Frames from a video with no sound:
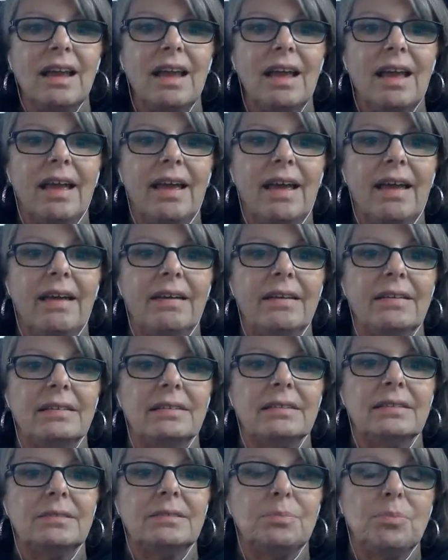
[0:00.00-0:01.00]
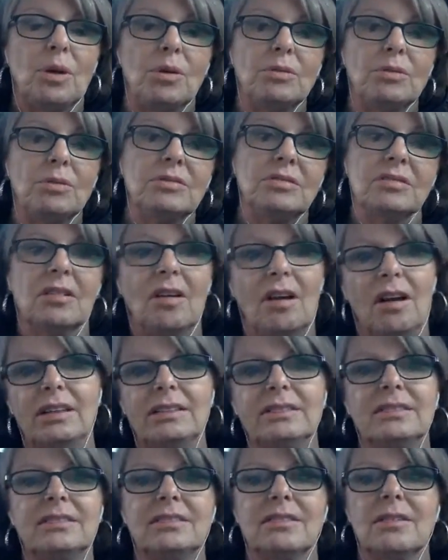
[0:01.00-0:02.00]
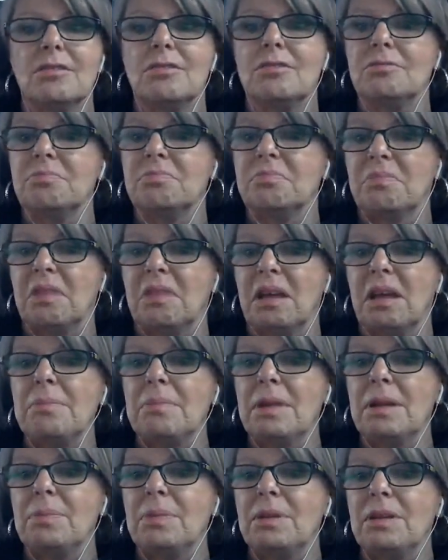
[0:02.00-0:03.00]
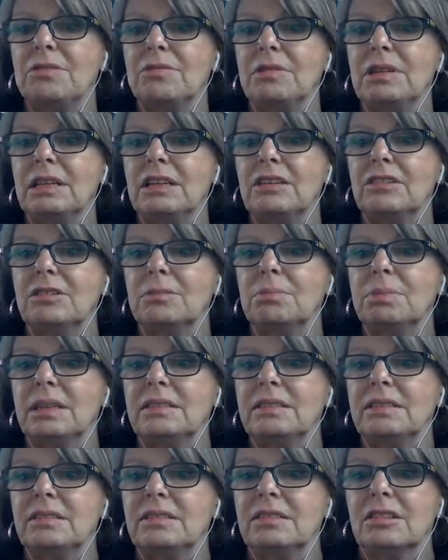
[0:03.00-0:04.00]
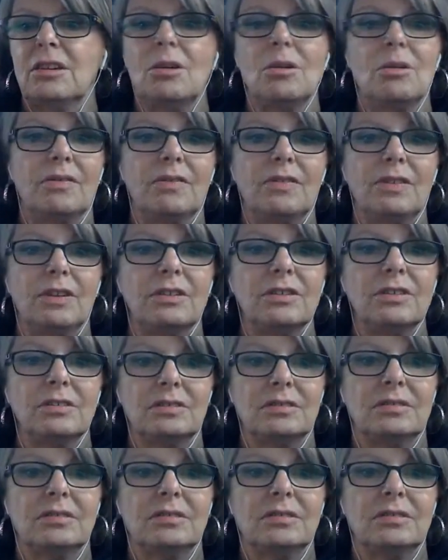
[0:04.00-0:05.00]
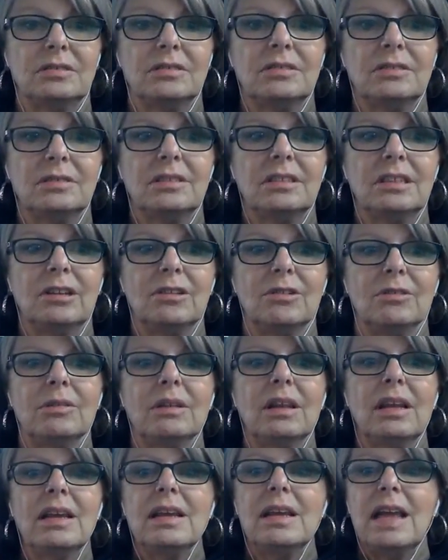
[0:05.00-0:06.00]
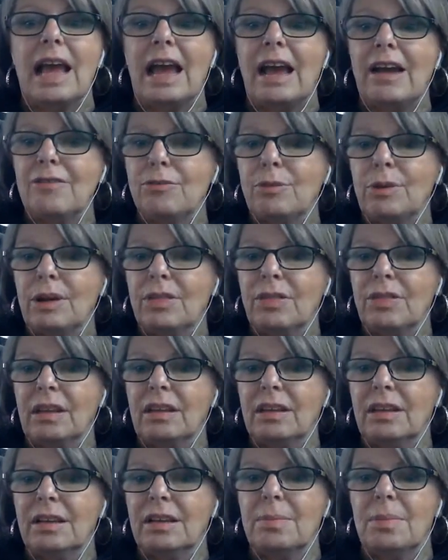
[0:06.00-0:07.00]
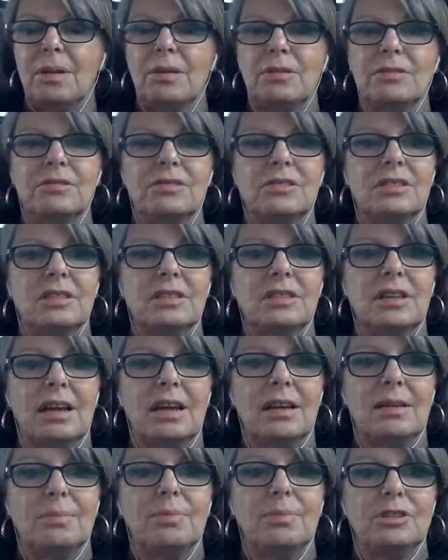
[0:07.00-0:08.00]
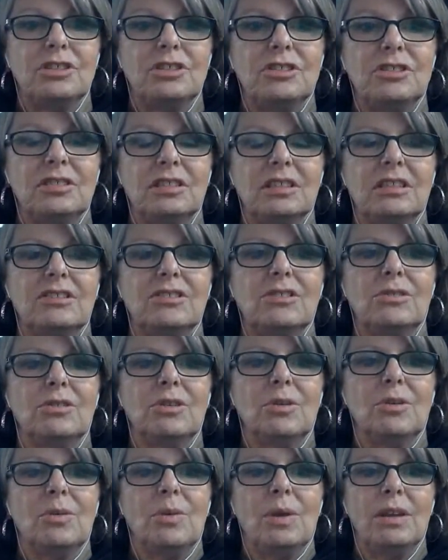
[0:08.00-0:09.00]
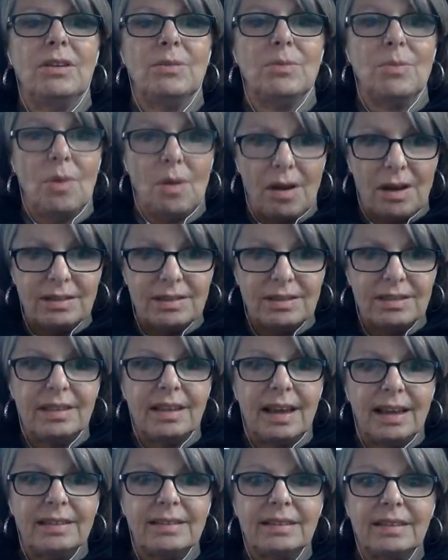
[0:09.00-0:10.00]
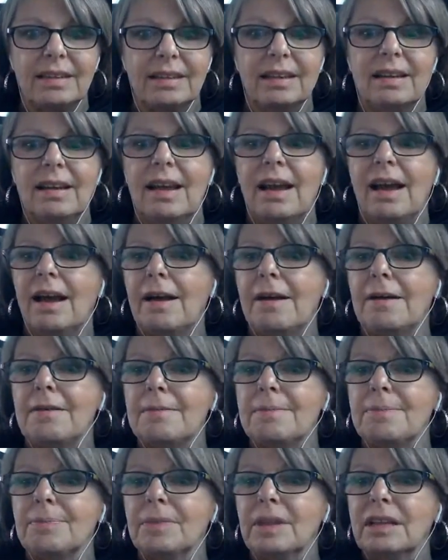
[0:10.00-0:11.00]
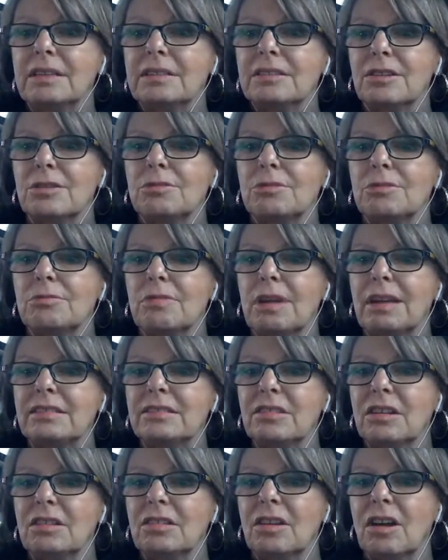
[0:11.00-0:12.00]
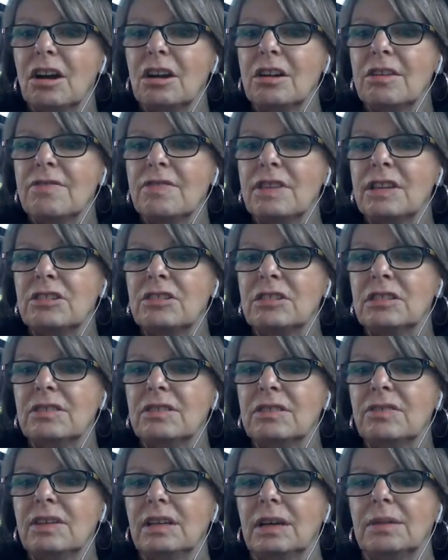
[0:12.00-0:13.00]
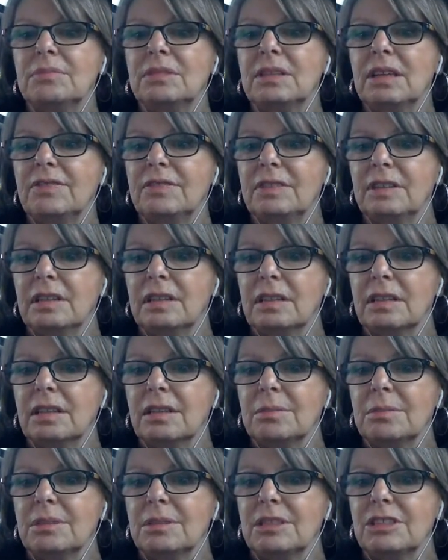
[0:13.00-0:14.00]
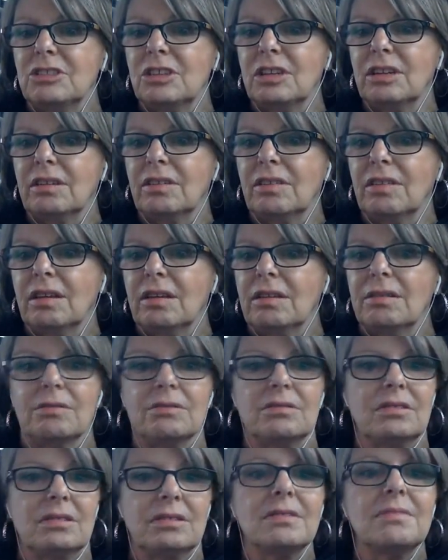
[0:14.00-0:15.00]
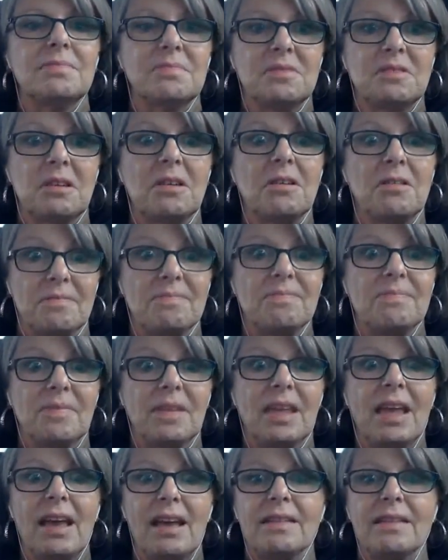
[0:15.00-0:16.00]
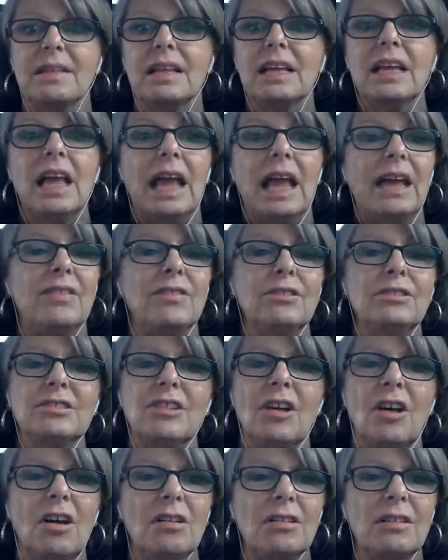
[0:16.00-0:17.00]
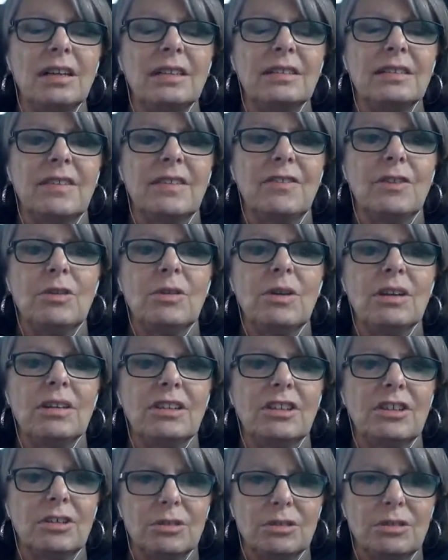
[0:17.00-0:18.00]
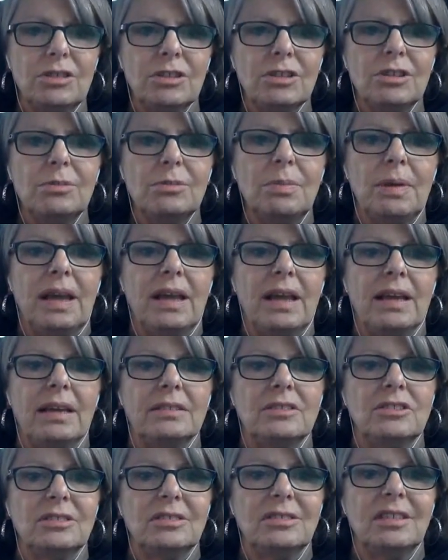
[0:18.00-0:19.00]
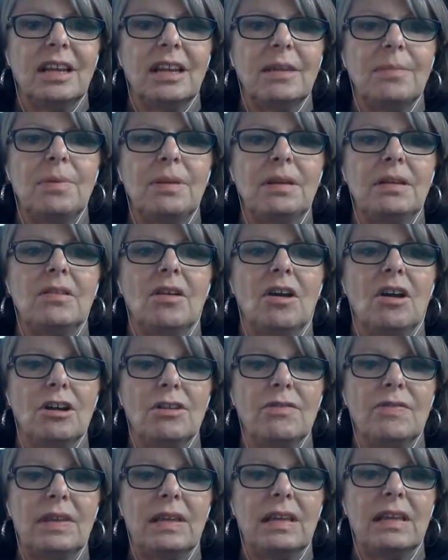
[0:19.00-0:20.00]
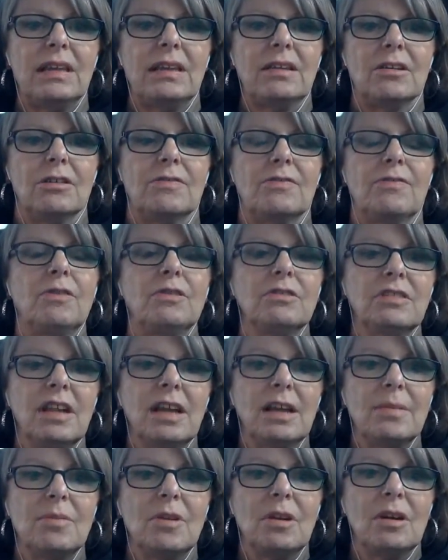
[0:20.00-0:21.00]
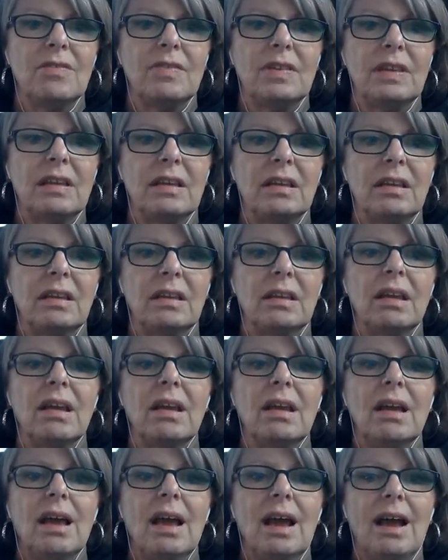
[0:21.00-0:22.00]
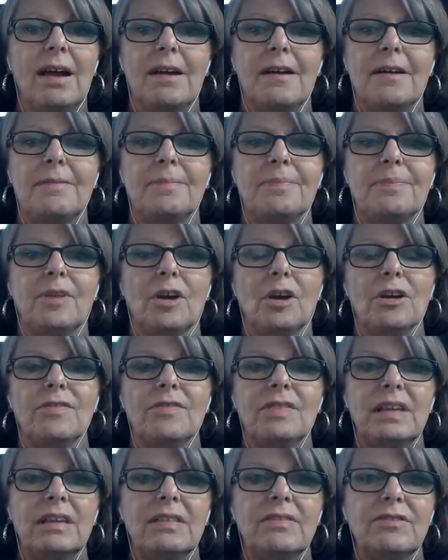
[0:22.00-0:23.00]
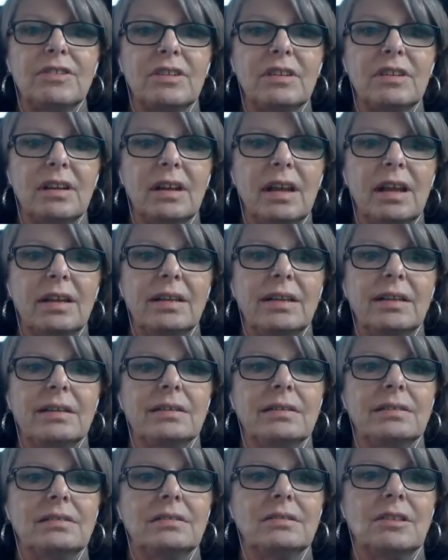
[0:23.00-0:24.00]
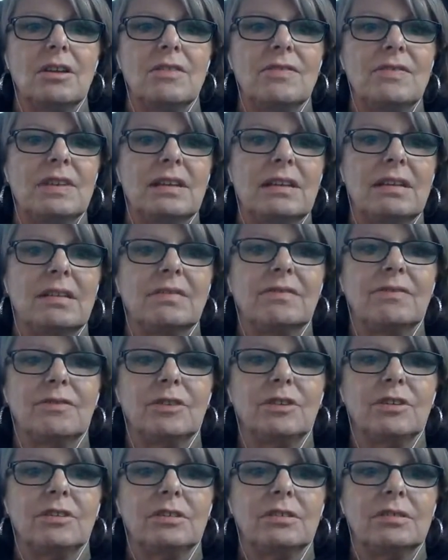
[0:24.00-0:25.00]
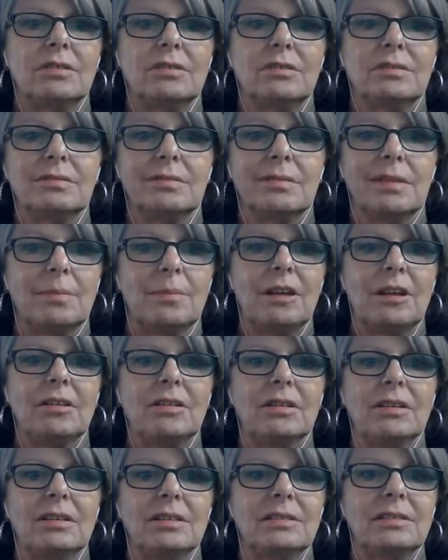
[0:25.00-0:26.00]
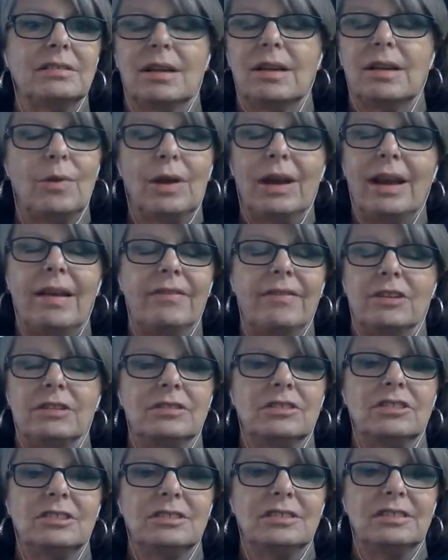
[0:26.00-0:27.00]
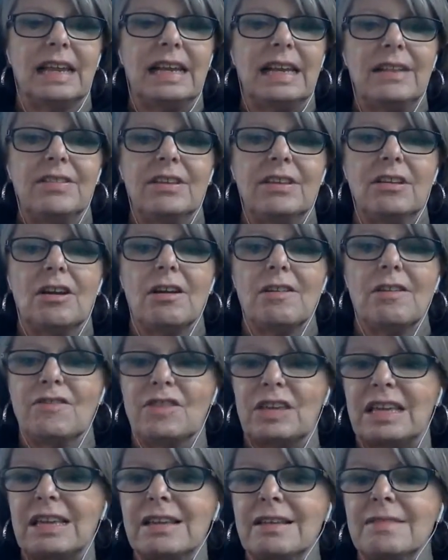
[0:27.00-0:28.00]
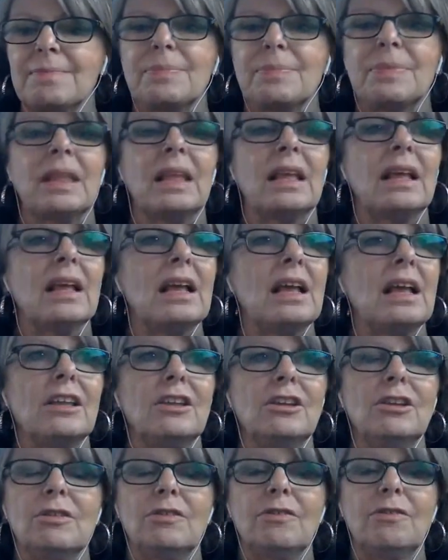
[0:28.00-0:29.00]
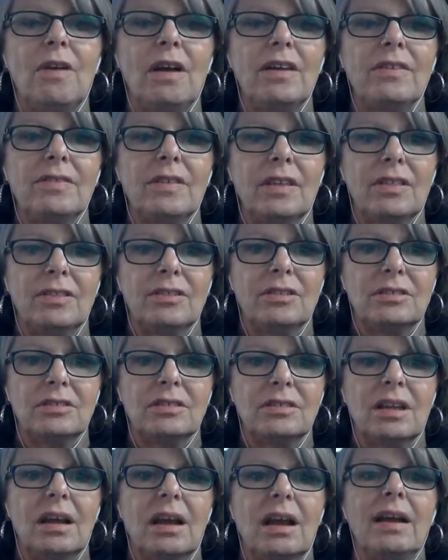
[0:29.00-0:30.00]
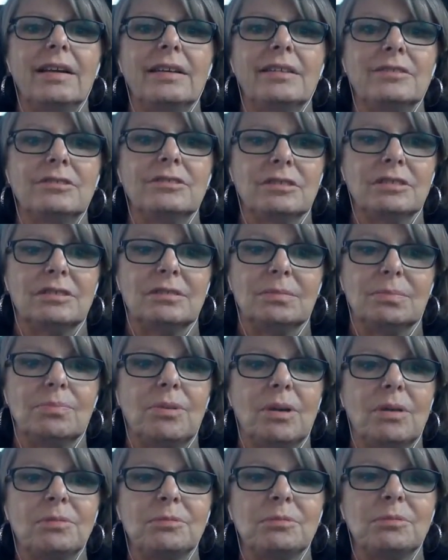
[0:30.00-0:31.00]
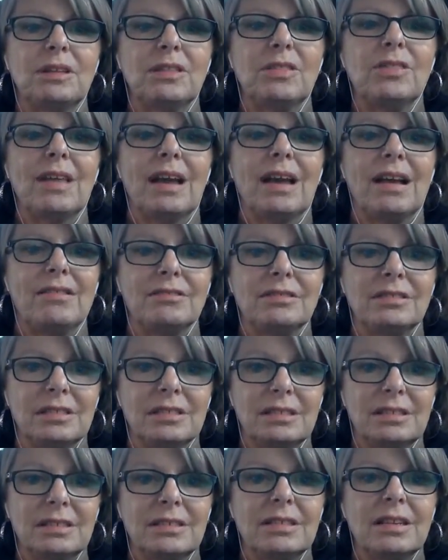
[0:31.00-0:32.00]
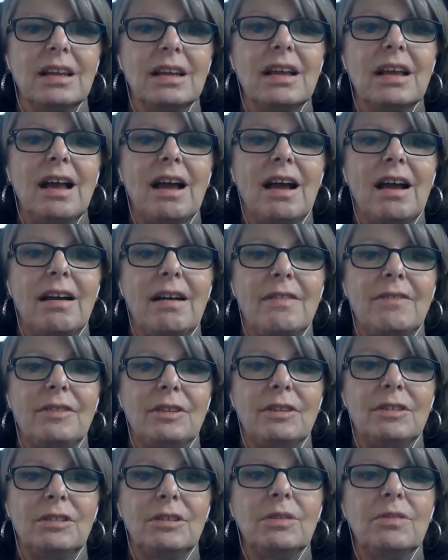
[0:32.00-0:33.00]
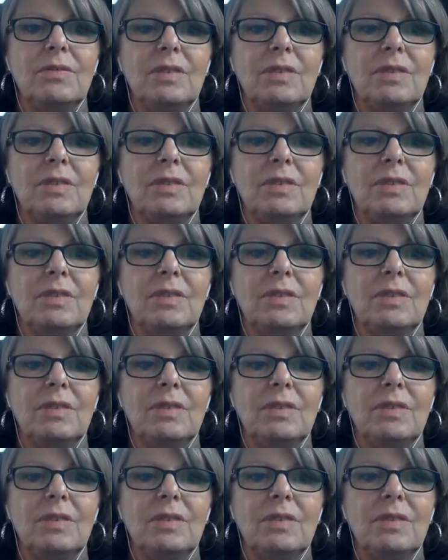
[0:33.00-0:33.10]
and pros and cons. So that might be a really good place to go if you're, halfway thinking about purchasing and don't know what you want yet. So Russ on RVer TV, I'm definitely going to be checking that out. So yeah, and there's all kinds. If you go to YouTube and just type in RVing or full-time RVing, RVing for Canadians, RVing for Americans, whatever, just anything RVing, you'll find that there's hundreds, probably thousands of YouTube